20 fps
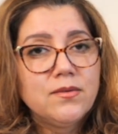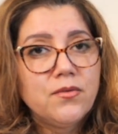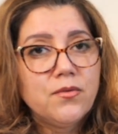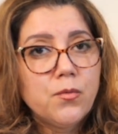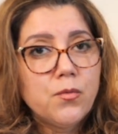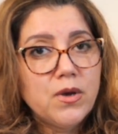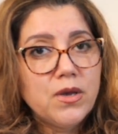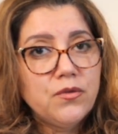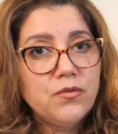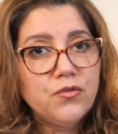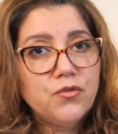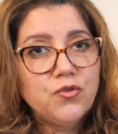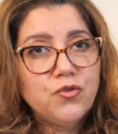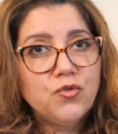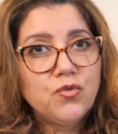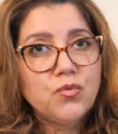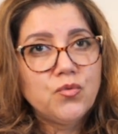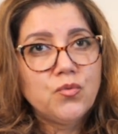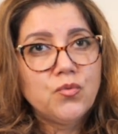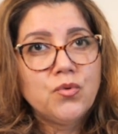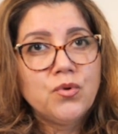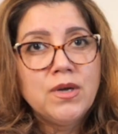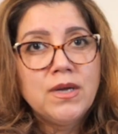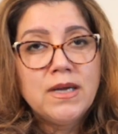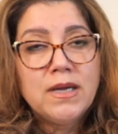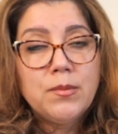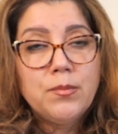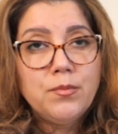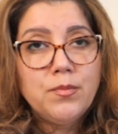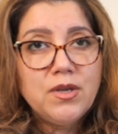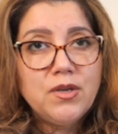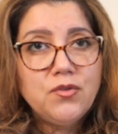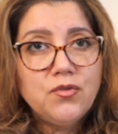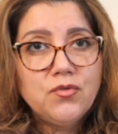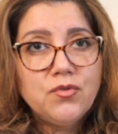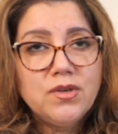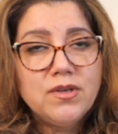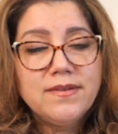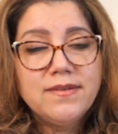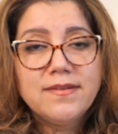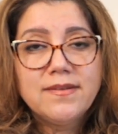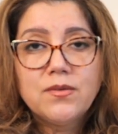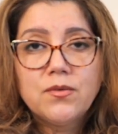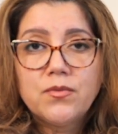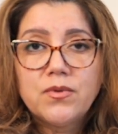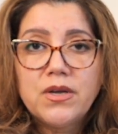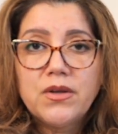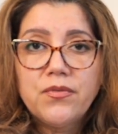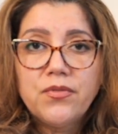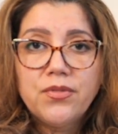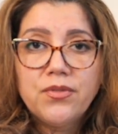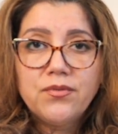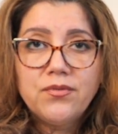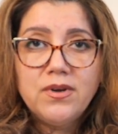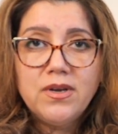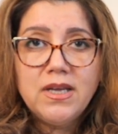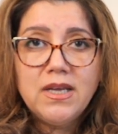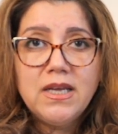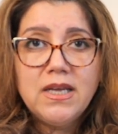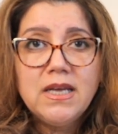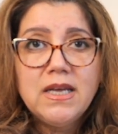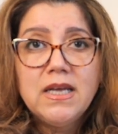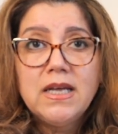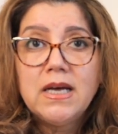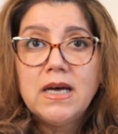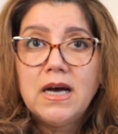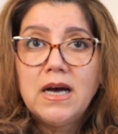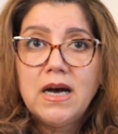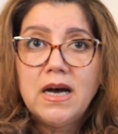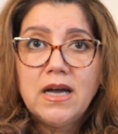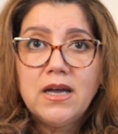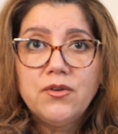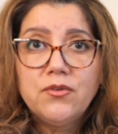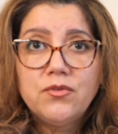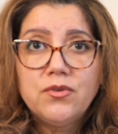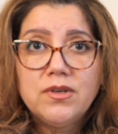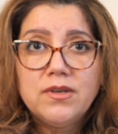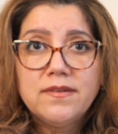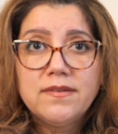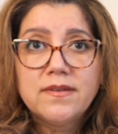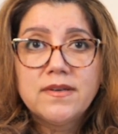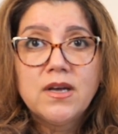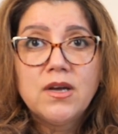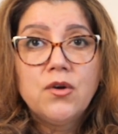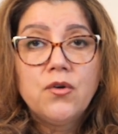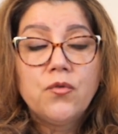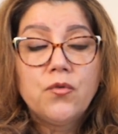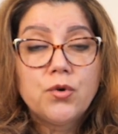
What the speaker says: Wave 2, mid-risk. Wave 3, high-risk.